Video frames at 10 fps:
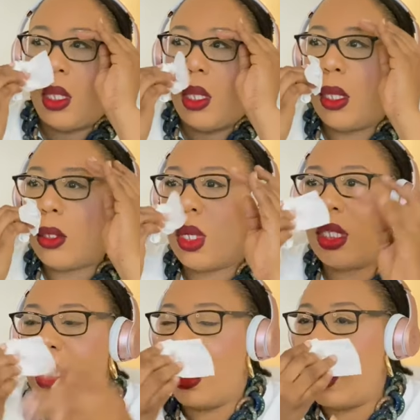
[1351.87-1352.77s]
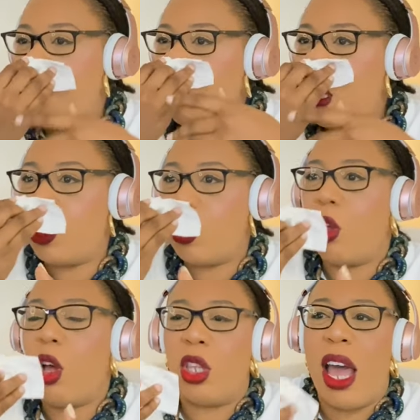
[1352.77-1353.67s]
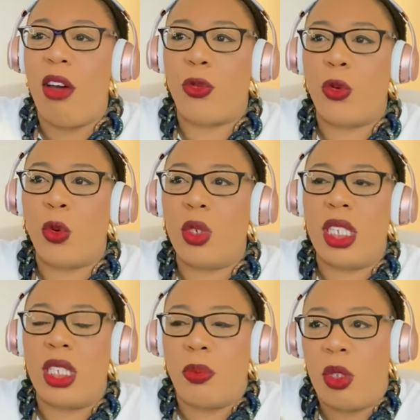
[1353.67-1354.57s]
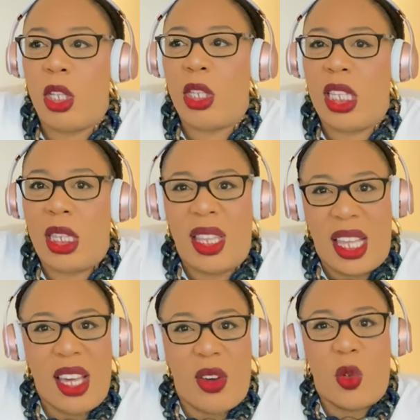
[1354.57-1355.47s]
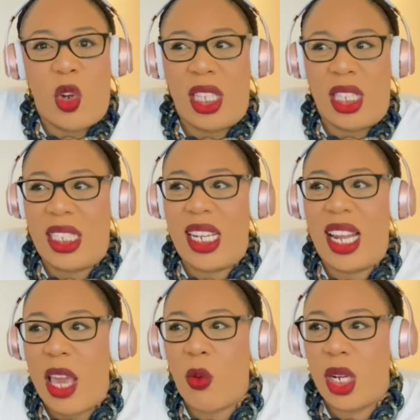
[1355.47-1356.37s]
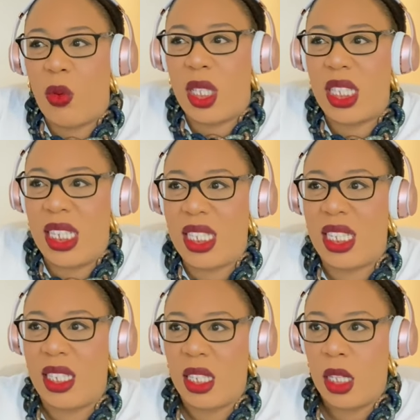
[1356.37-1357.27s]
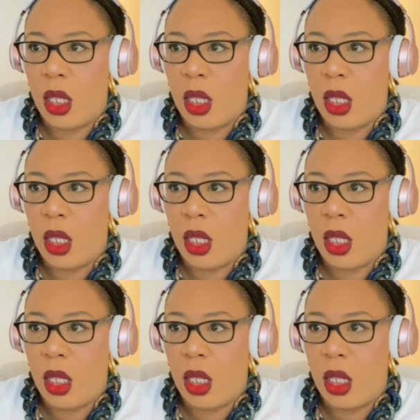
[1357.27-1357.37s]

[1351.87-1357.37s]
It was giving it that food. The thing didn't like what it was eating.